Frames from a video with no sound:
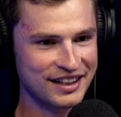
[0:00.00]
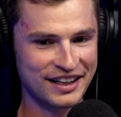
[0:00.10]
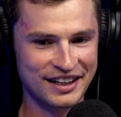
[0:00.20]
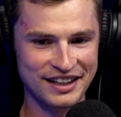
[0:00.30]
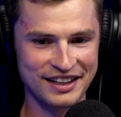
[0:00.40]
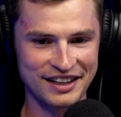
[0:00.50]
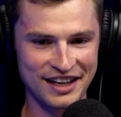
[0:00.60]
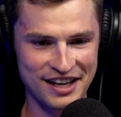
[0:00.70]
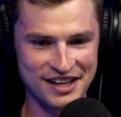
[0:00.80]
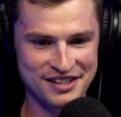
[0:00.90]

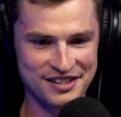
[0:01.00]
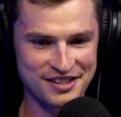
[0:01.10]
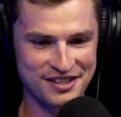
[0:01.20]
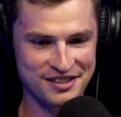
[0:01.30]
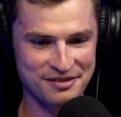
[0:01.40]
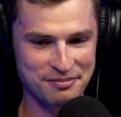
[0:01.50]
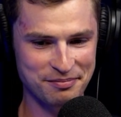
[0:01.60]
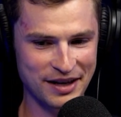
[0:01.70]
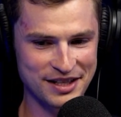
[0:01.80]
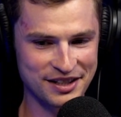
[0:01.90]
and
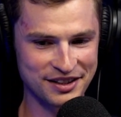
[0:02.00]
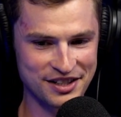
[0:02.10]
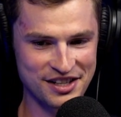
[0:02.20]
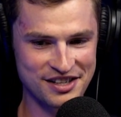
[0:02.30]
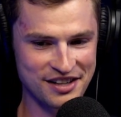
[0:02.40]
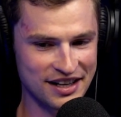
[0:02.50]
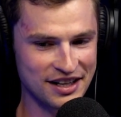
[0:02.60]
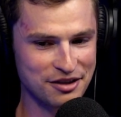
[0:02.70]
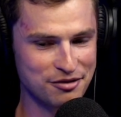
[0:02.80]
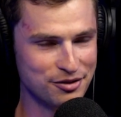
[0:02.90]
basically just
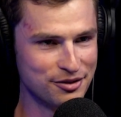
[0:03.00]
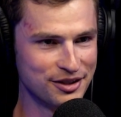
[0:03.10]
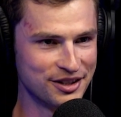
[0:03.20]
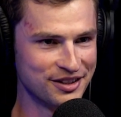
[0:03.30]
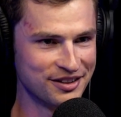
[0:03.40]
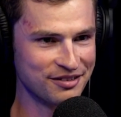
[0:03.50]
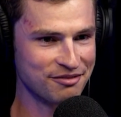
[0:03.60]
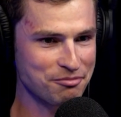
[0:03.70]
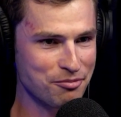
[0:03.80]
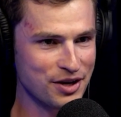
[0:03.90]
eating your food
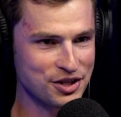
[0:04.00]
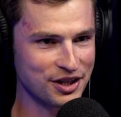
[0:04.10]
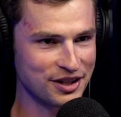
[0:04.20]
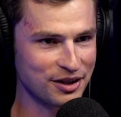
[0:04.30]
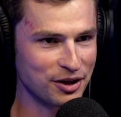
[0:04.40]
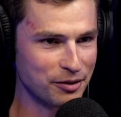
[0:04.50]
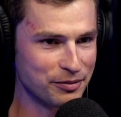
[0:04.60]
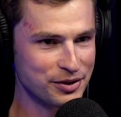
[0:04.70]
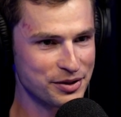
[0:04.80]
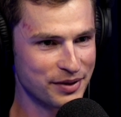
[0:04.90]
and wishing the
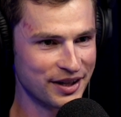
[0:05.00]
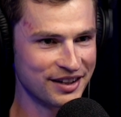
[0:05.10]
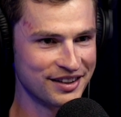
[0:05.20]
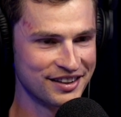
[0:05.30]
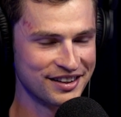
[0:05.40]
kilometers away.